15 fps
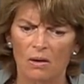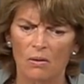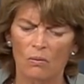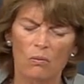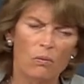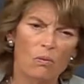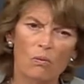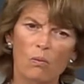
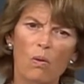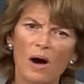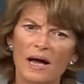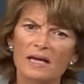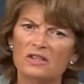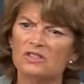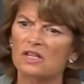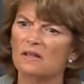why
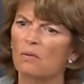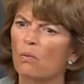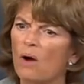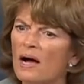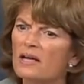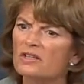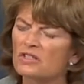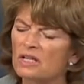
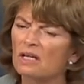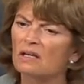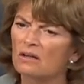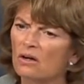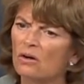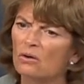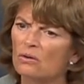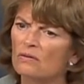is King
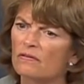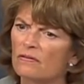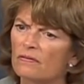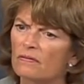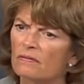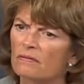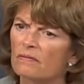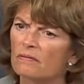Cove
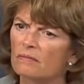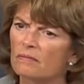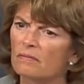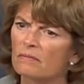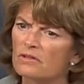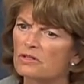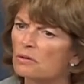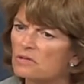
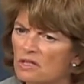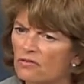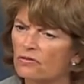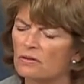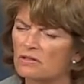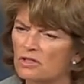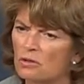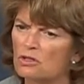so
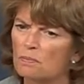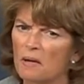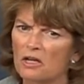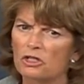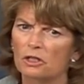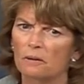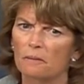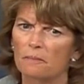different, so
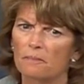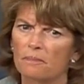special?